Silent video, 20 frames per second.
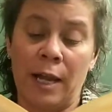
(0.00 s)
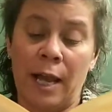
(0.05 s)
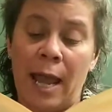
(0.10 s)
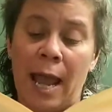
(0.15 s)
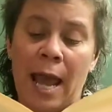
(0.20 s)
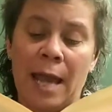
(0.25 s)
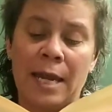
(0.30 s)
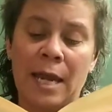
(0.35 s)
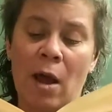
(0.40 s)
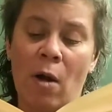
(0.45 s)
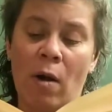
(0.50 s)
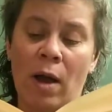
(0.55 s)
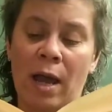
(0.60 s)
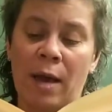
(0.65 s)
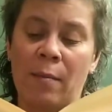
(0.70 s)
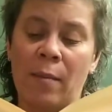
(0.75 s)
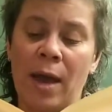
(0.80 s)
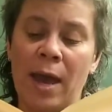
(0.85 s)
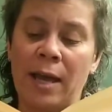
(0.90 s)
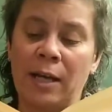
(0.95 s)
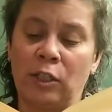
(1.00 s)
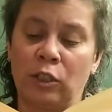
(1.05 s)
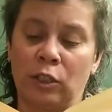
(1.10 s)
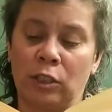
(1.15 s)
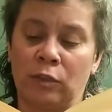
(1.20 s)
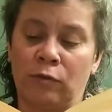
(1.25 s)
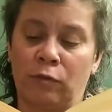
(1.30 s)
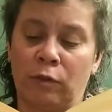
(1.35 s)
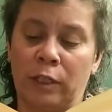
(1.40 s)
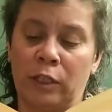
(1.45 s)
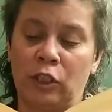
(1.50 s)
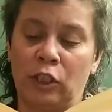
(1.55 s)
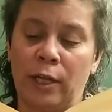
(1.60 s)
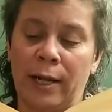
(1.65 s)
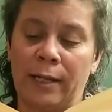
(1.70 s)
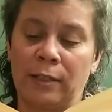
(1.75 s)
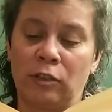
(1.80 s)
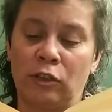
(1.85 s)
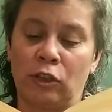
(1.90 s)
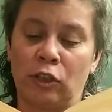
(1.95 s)
and now I am anxious for a
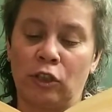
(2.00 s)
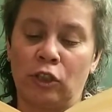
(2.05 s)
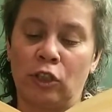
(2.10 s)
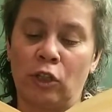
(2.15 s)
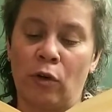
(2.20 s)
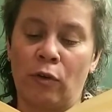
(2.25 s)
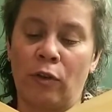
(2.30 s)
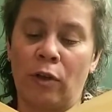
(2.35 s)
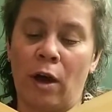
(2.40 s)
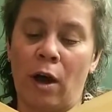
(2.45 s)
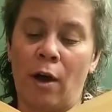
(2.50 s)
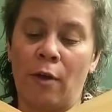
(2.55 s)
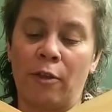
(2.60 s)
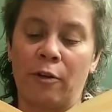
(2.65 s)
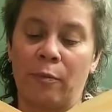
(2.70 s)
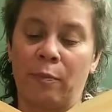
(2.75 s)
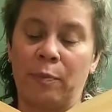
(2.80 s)
chance to show the other